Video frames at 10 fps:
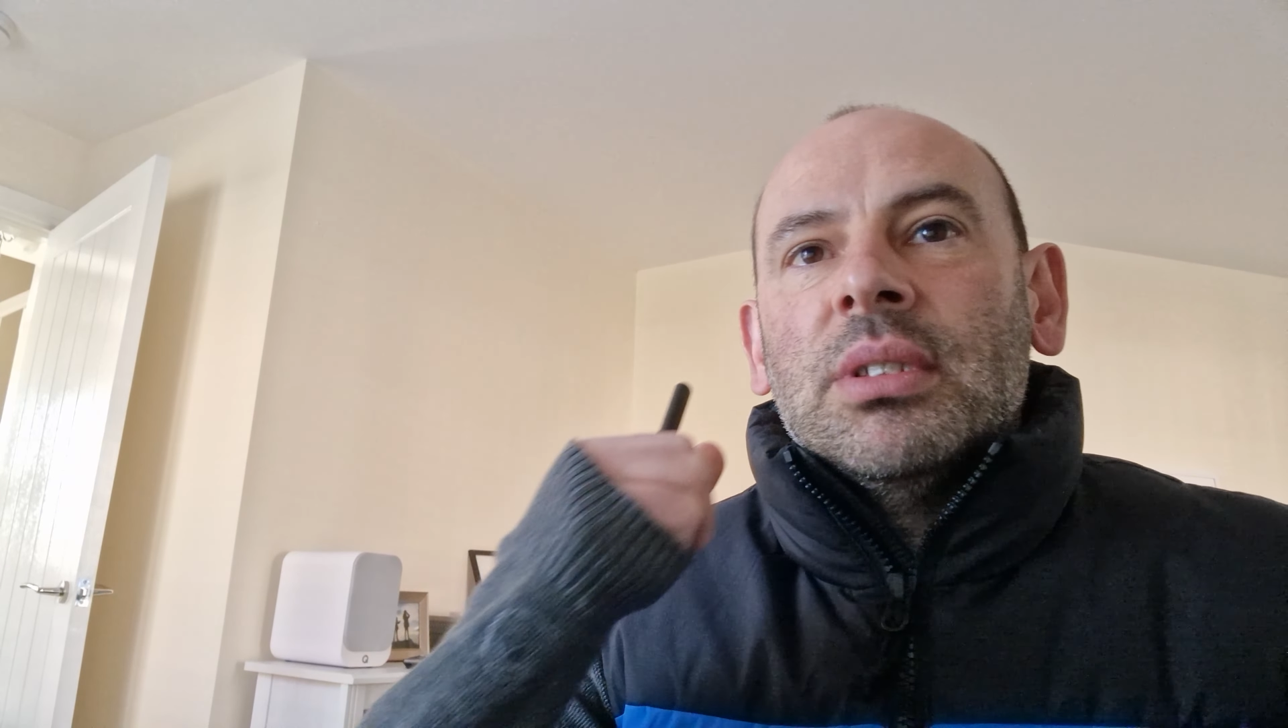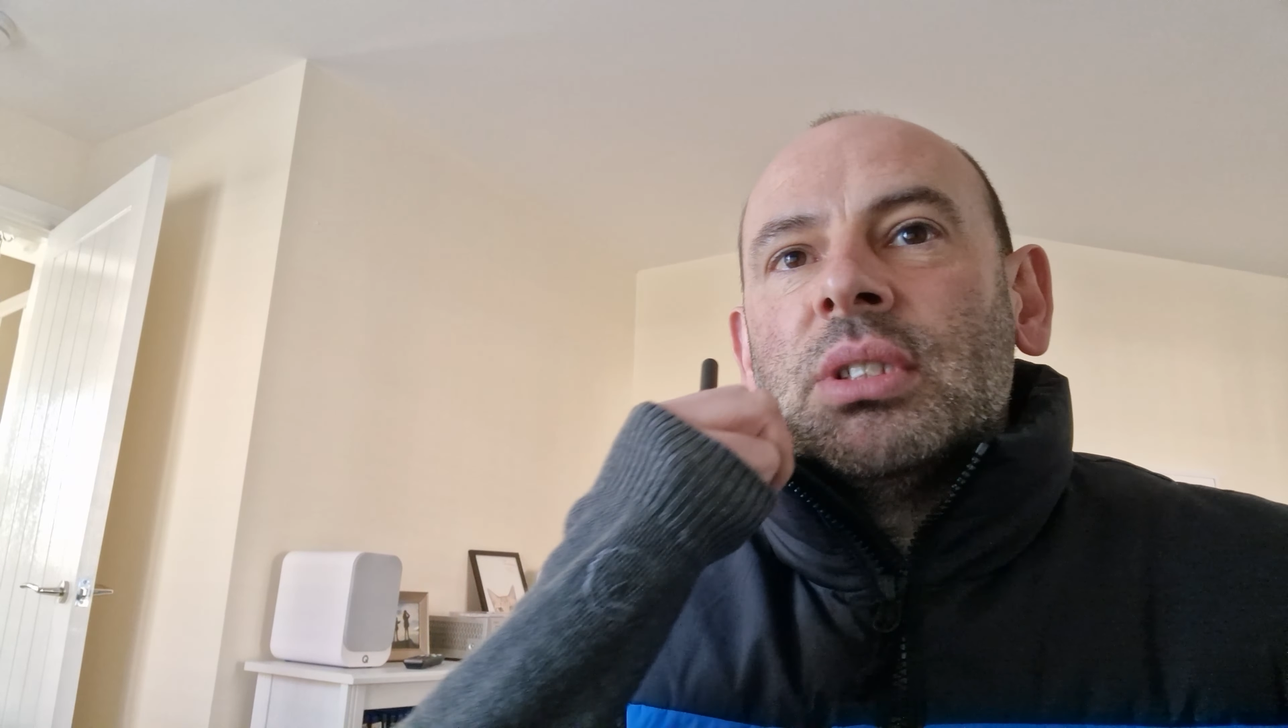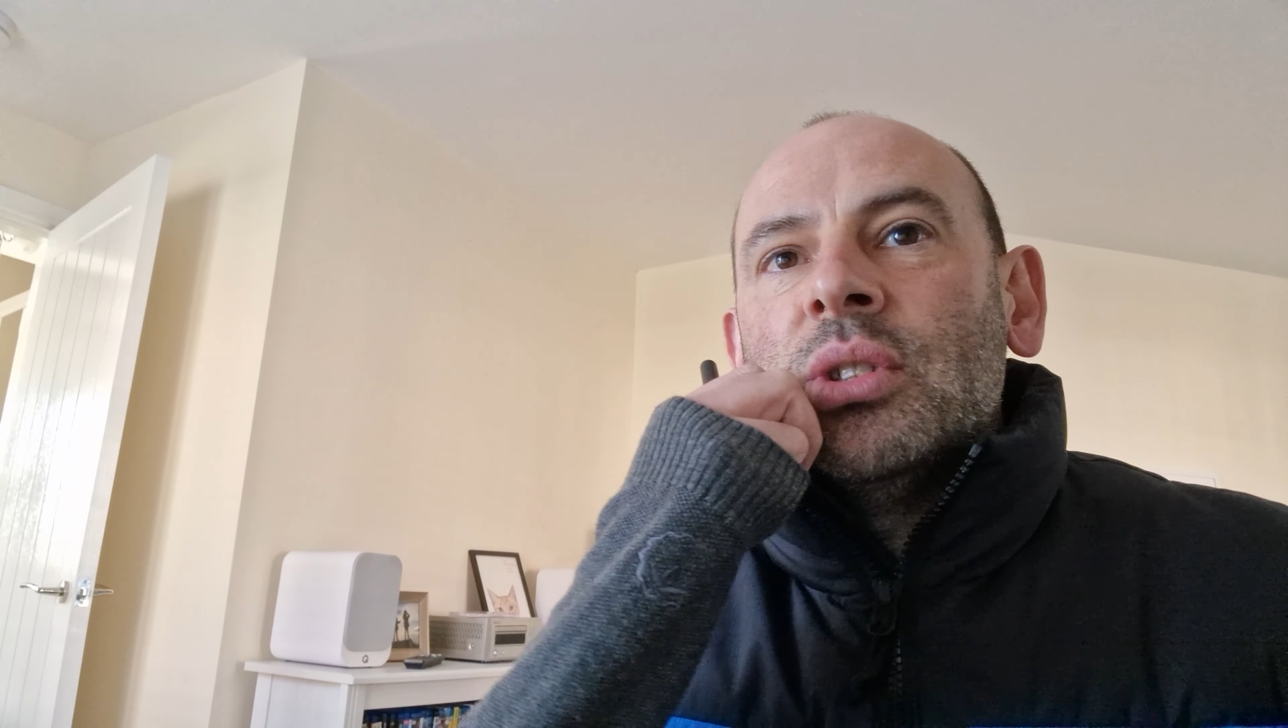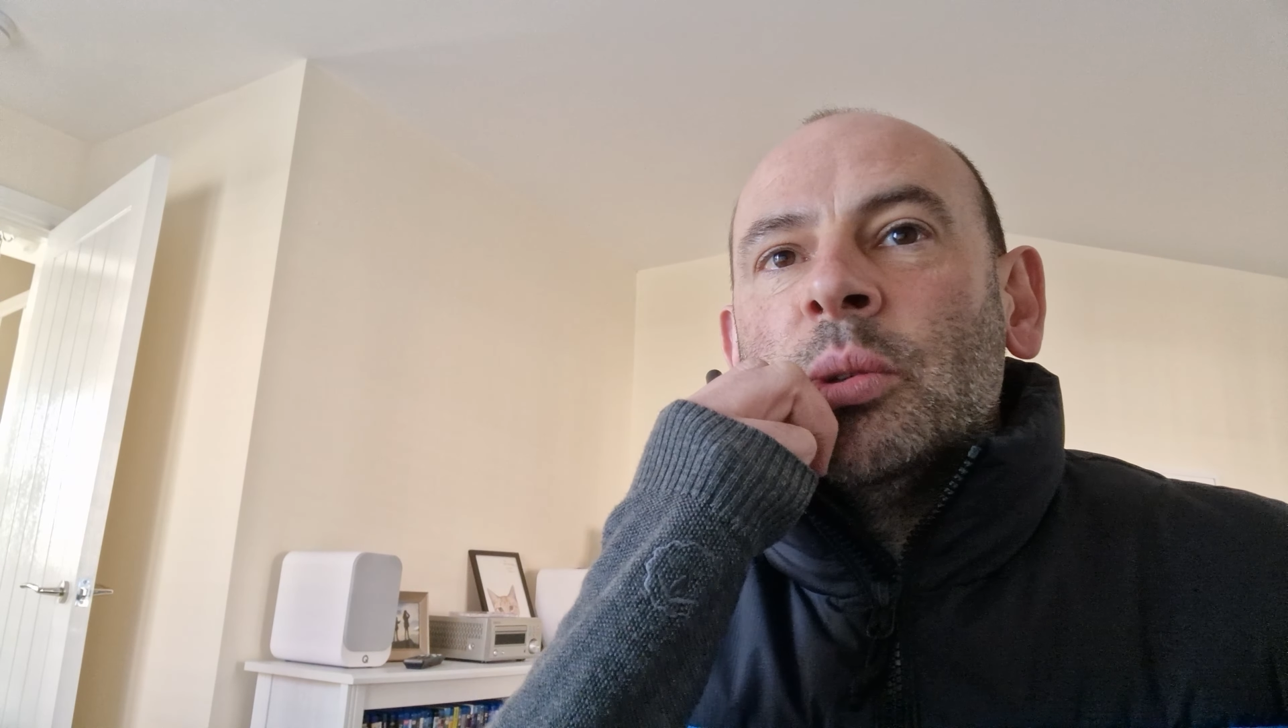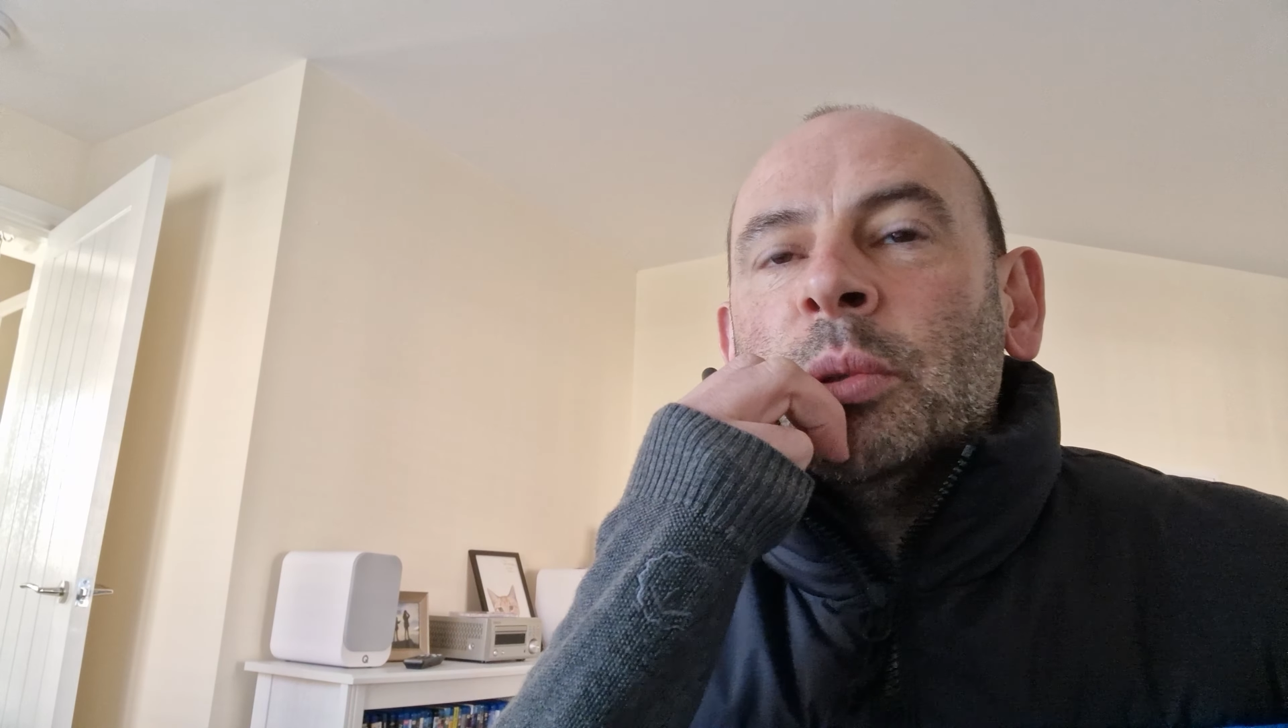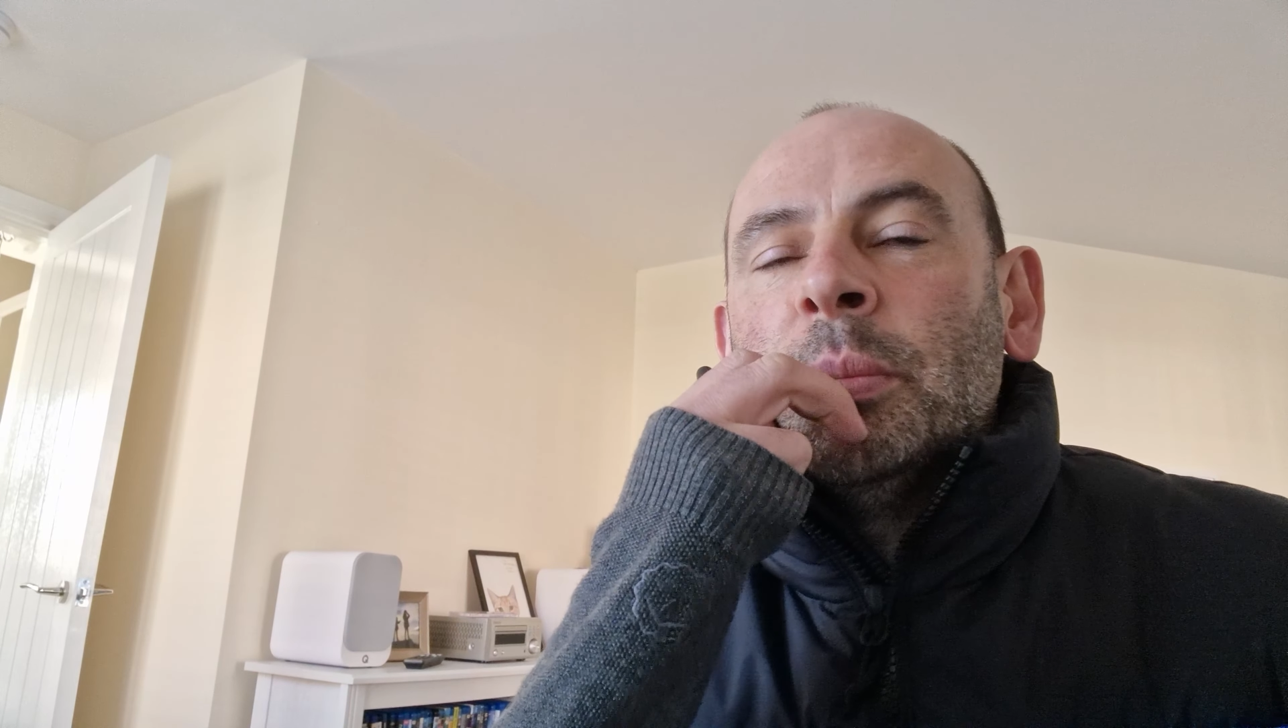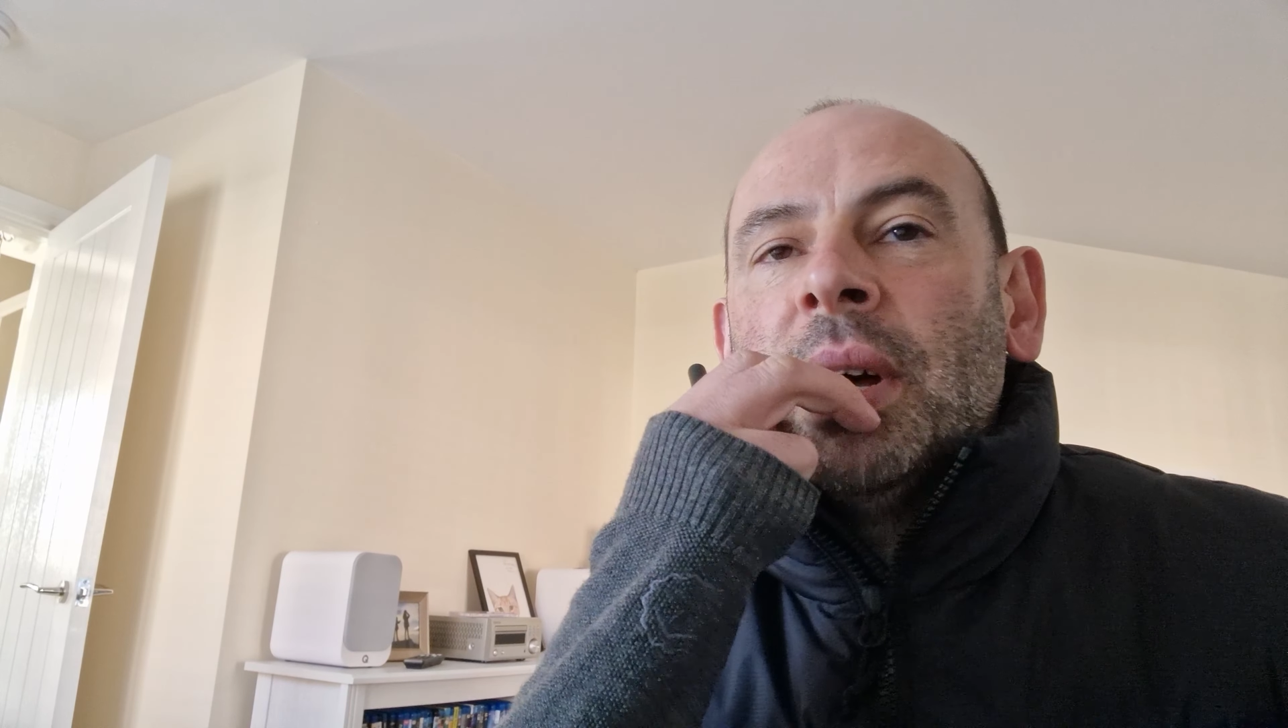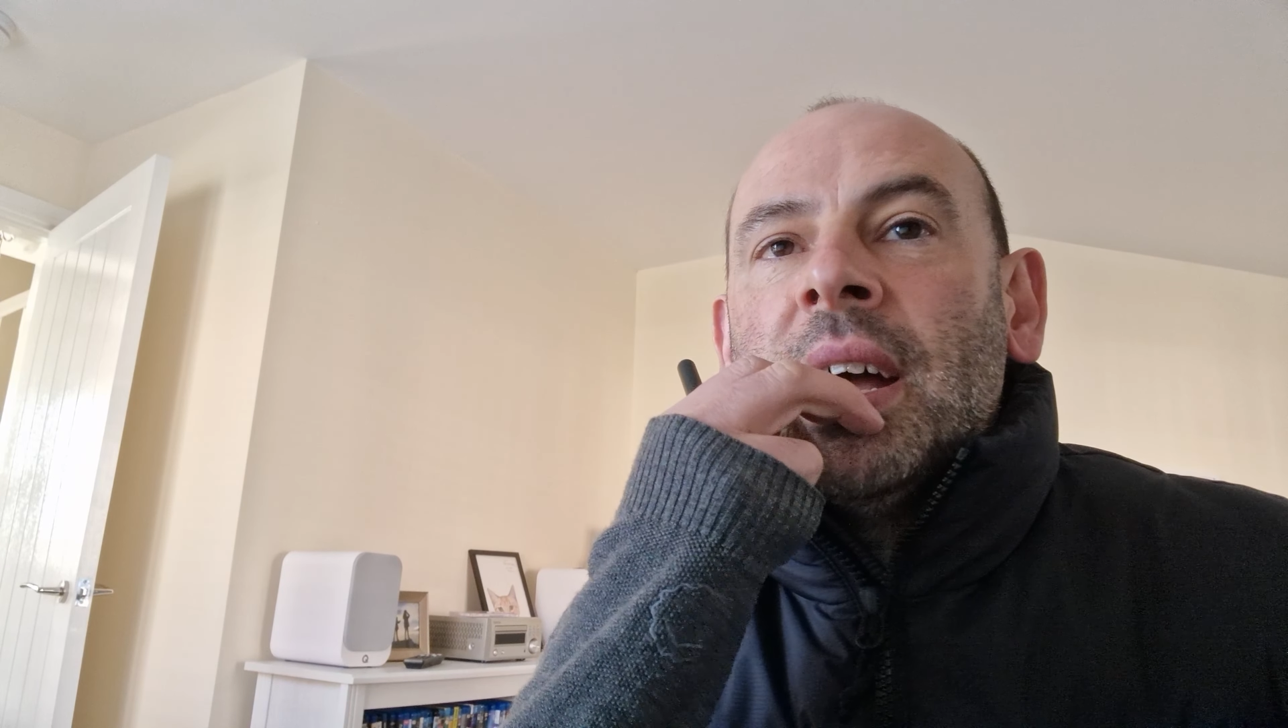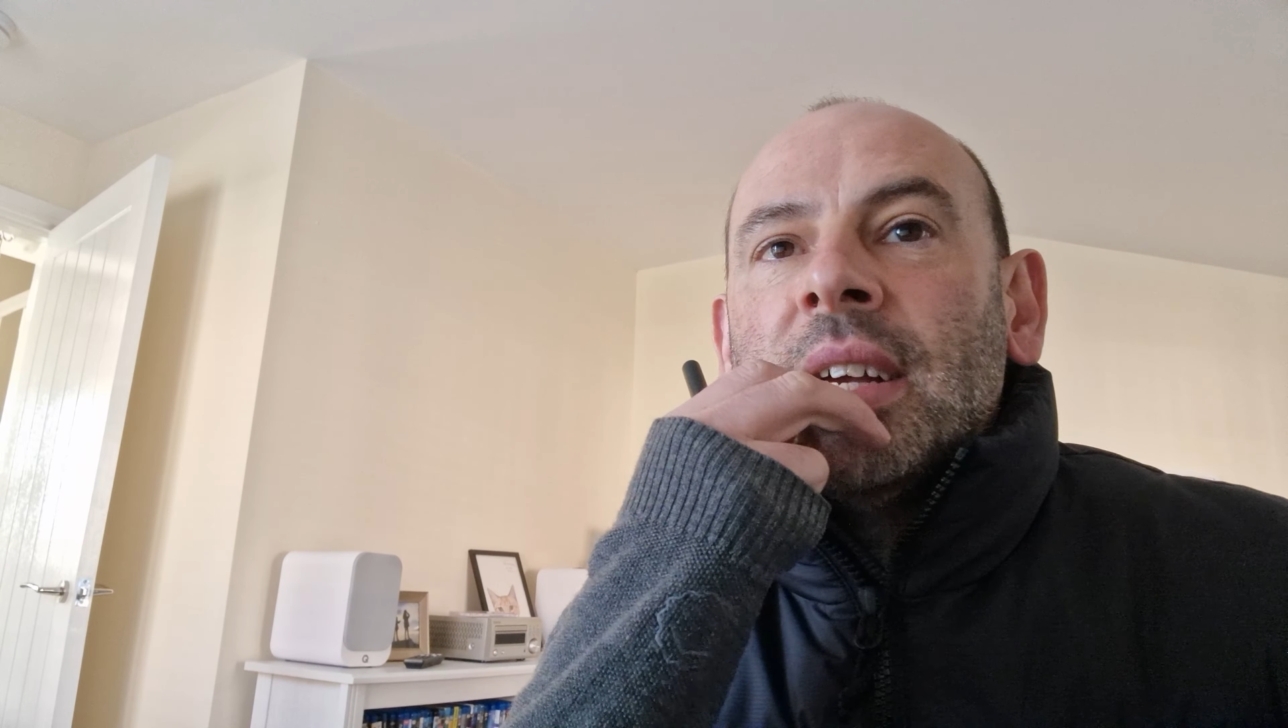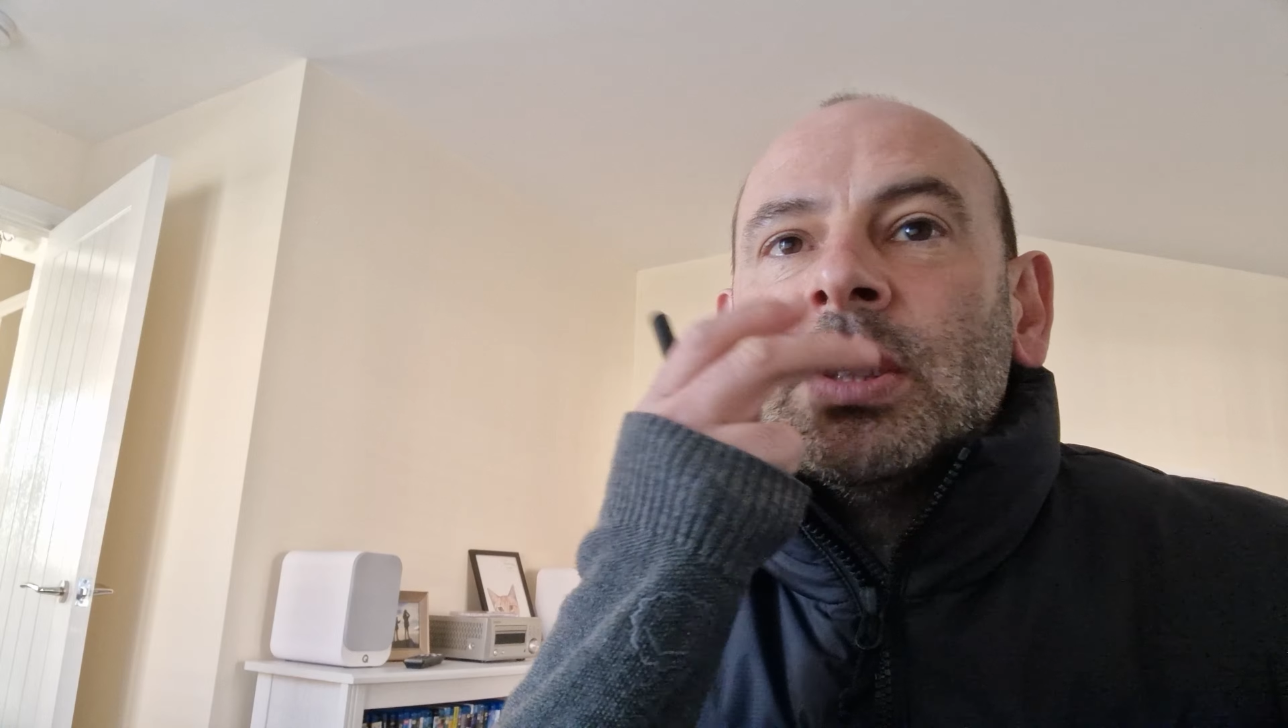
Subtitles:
It's a double pack.